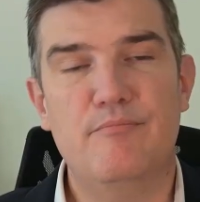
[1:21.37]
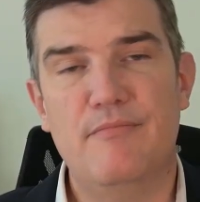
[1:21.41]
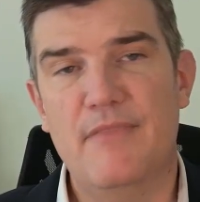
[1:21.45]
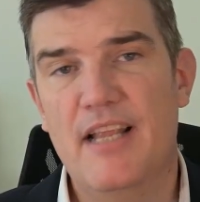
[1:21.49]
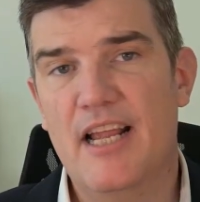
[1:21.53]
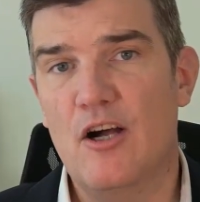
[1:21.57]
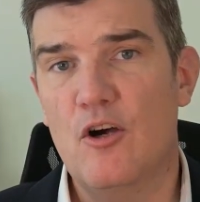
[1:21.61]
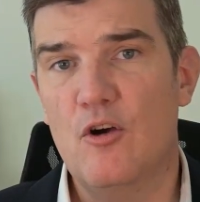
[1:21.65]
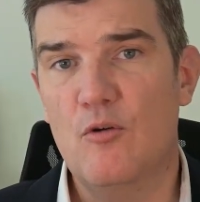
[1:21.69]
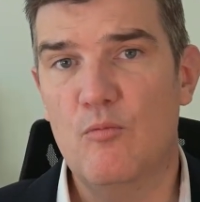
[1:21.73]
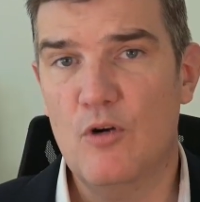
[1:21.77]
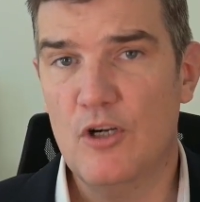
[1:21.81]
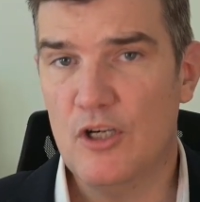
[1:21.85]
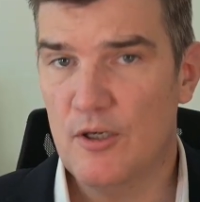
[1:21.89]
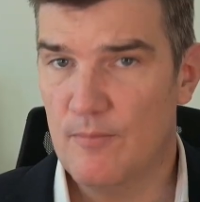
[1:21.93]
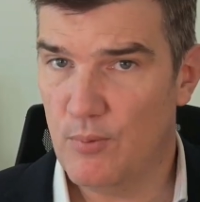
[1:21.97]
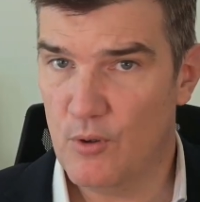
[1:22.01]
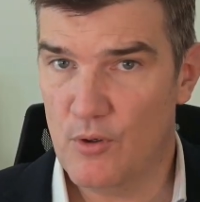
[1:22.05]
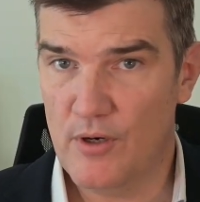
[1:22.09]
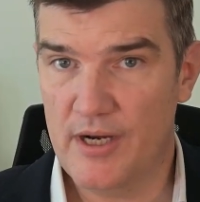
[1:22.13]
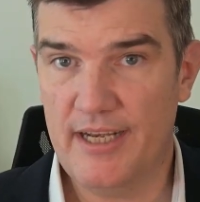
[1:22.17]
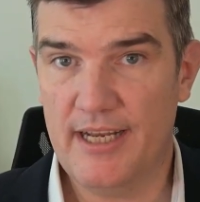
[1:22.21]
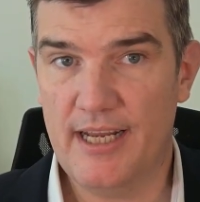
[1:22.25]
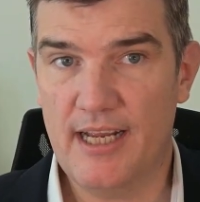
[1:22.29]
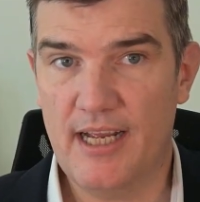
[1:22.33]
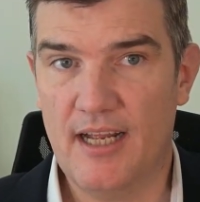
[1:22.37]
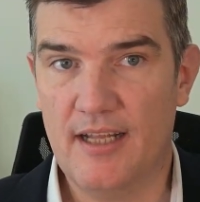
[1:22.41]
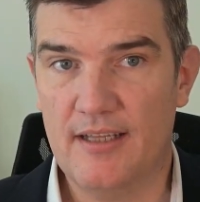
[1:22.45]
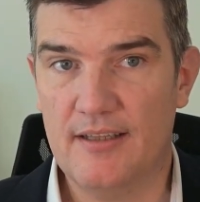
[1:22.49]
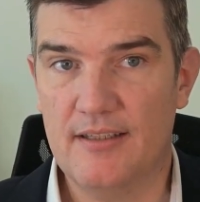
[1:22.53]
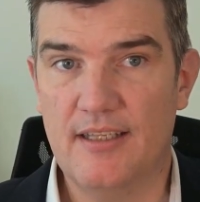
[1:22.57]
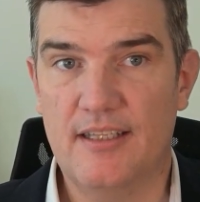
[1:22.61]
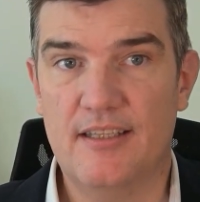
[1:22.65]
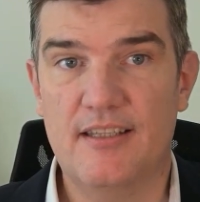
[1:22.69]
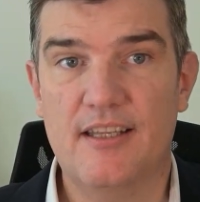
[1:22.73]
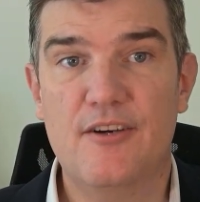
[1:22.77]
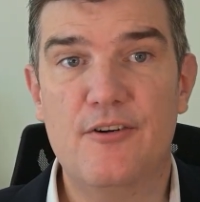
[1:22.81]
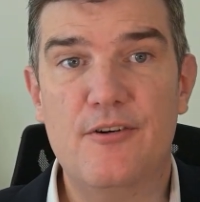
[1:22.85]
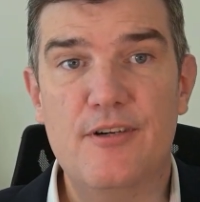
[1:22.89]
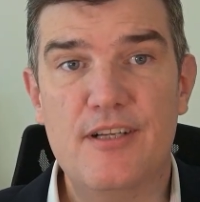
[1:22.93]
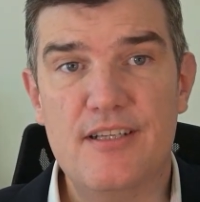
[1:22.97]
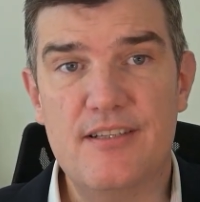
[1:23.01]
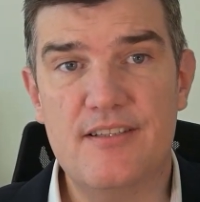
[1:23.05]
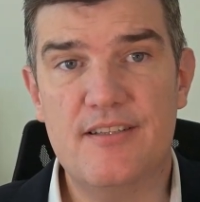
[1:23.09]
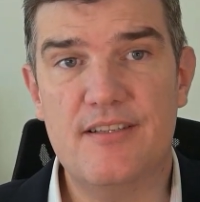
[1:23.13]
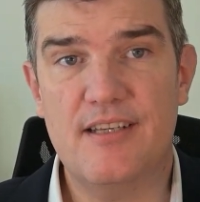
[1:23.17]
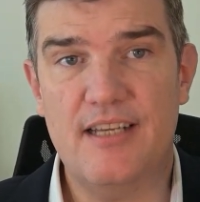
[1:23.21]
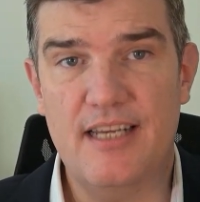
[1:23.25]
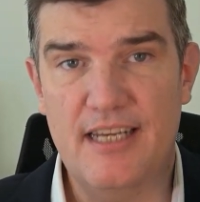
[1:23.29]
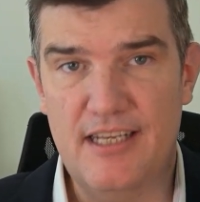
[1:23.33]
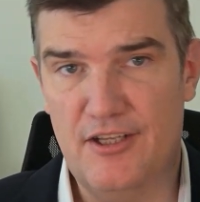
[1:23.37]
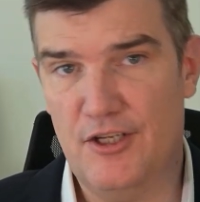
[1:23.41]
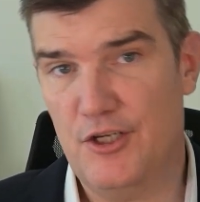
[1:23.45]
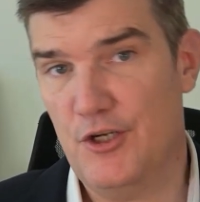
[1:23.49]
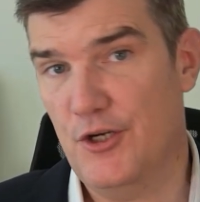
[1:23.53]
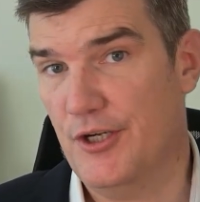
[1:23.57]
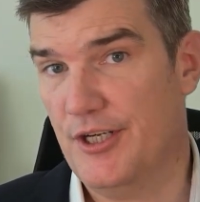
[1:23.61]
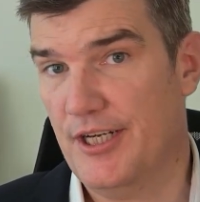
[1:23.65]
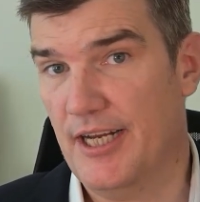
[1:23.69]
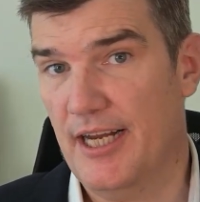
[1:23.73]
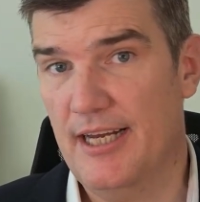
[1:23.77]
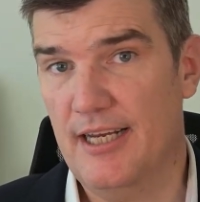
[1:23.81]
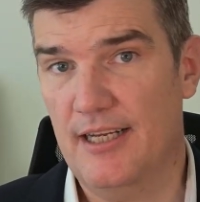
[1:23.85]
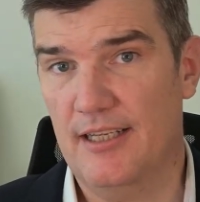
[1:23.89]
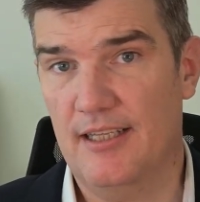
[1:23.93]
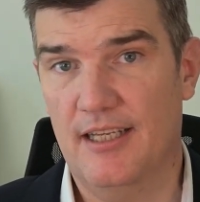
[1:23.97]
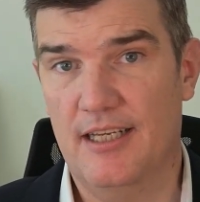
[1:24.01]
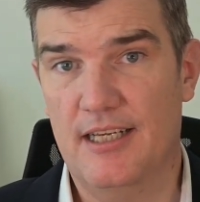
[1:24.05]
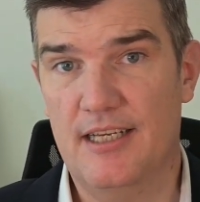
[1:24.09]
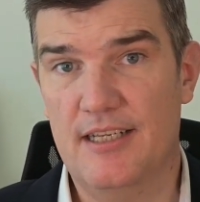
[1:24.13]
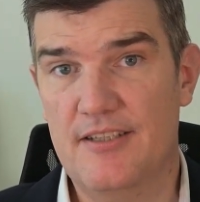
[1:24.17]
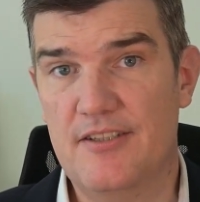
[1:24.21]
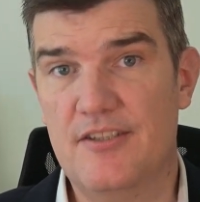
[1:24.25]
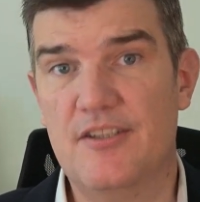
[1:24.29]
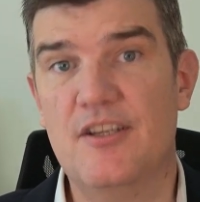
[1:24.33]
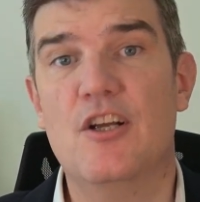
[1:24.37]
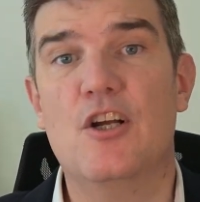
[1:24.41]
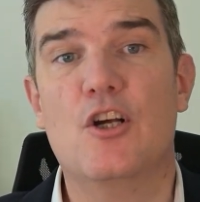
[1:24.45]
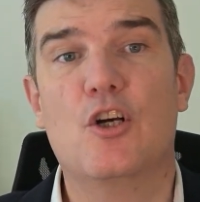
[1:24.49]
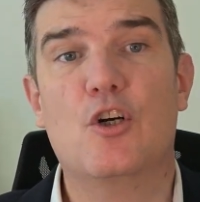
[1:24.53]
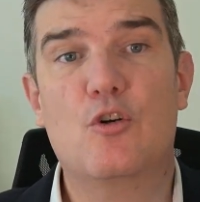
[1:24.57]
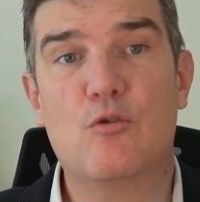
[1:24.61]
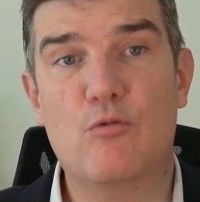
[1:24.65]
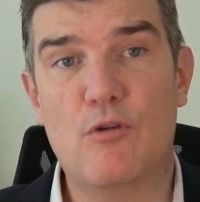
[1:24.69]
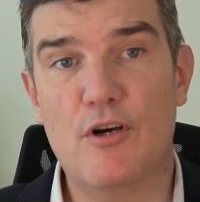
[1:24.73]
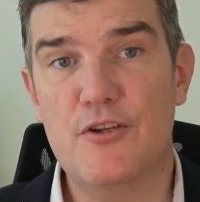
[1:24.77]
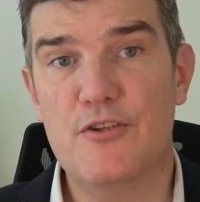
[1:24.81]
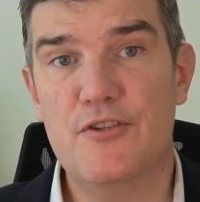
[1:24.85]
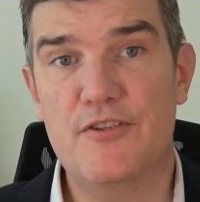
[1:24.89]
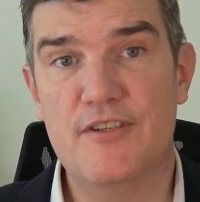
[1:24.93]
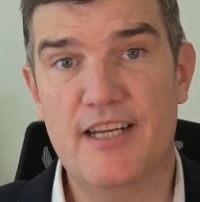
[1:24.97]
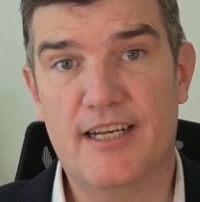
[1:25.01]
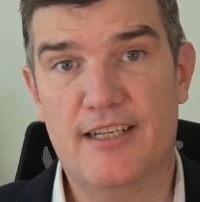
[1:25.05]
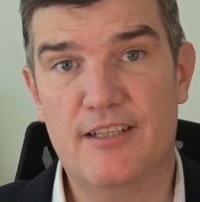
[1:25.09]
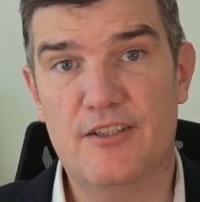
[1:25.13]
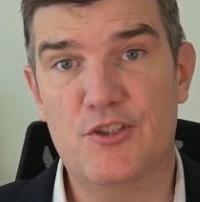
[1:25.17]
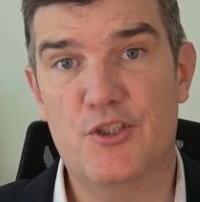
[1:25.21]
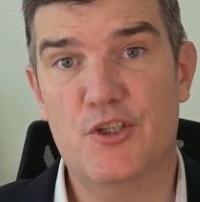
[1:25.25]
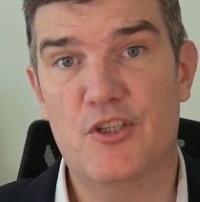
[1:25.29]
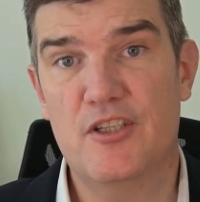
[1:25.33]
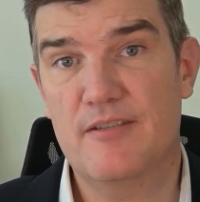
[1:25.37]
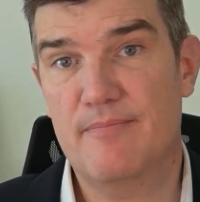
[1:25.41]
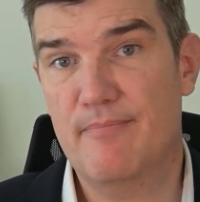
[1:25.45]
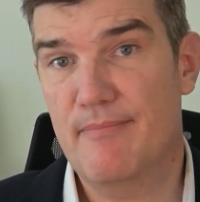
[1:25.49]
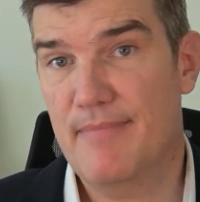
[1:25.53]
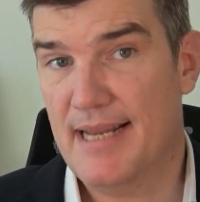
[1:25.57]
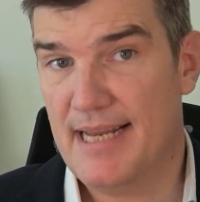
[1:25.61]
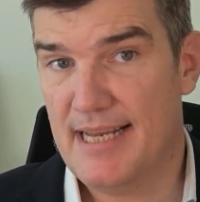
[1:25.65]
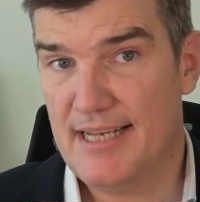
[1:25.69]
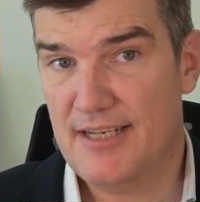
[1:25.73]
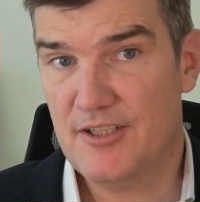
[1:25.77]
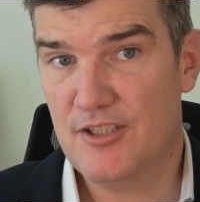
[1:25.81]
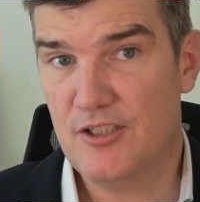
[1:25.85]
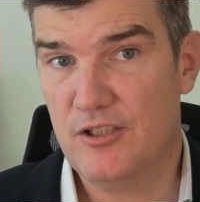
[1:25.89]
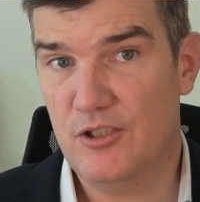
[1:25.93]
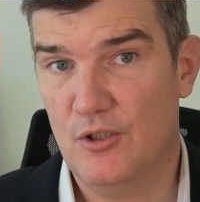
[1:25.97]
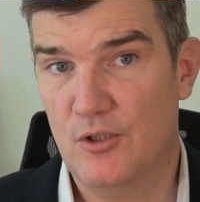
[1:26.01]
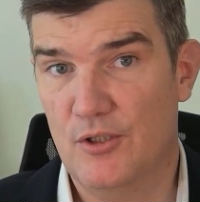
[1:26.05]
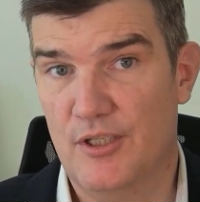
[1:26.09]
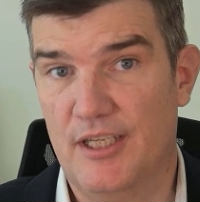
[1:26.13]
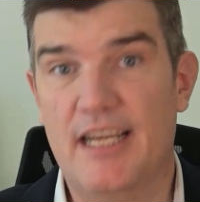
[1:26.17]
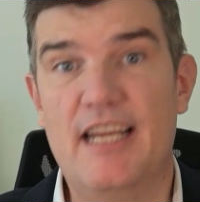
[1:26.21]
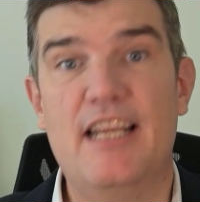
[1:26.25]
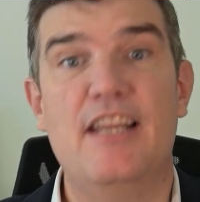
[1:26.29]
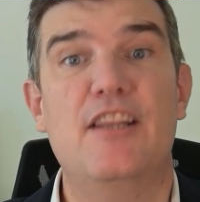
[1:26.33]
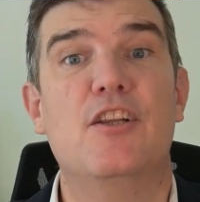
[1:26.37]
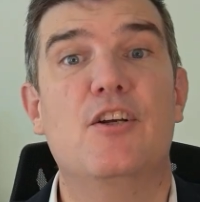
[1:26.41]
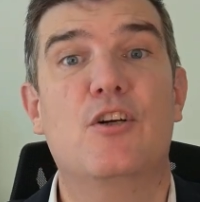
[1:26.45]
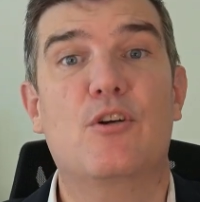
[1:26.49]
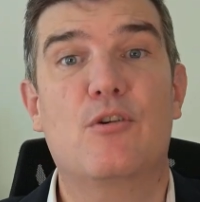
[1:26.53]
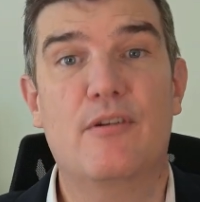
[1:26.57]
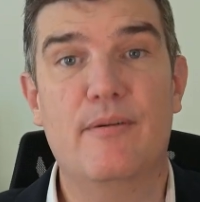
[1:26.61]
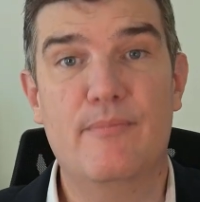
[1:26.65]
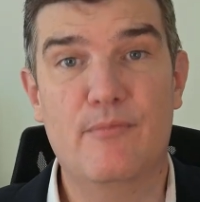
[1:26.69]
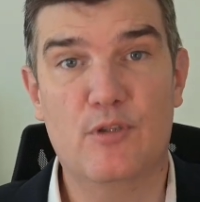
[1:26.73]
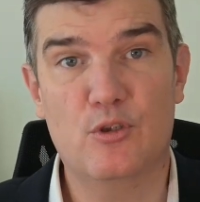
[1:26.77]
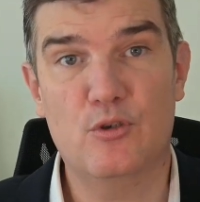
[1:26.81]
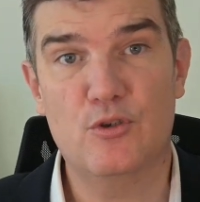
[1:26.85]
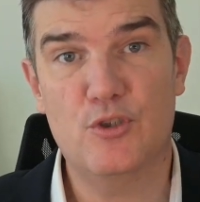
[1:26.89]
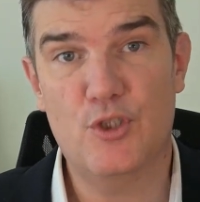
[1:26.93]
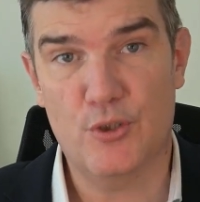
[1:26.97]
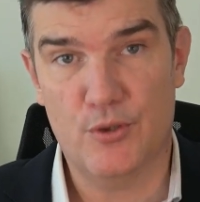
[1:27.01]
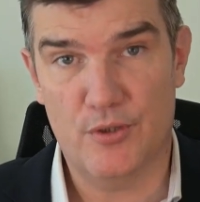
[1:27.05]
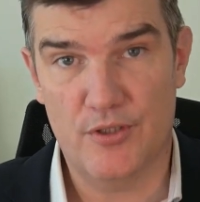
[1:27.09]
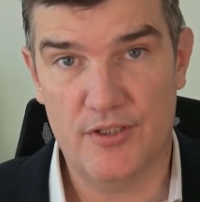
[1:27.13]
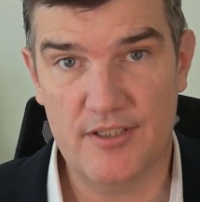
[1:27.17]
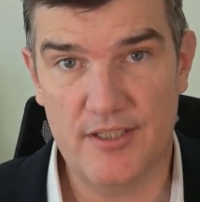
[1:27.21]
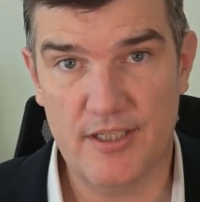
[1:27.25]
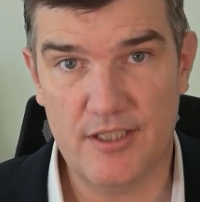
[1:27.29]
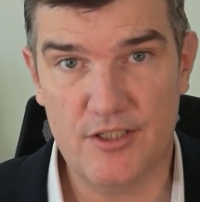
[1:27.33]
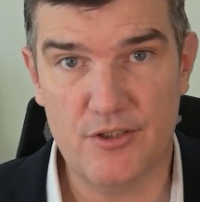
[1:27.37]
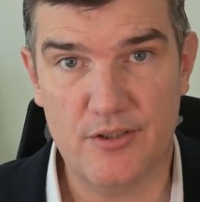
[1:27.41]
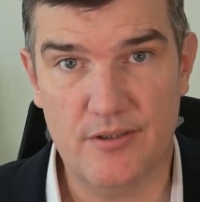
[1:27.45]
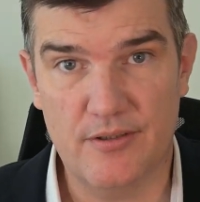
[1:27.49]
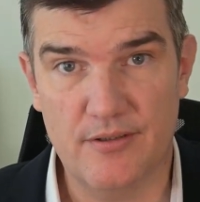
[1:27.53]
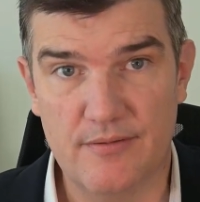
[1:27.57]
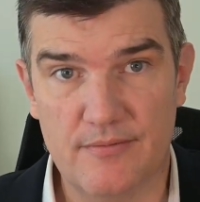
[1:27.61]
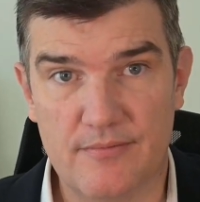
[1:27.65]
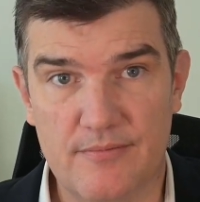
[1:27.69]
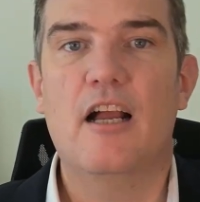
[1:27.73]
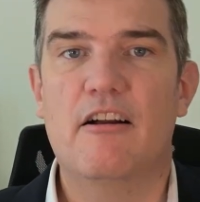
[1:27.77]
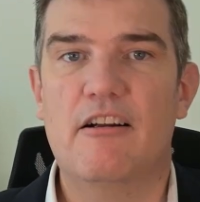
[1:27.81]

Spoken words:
Now, I want to point out that there is, in the UK at least, gross negligence manslaughter in the criminal jurisdiction.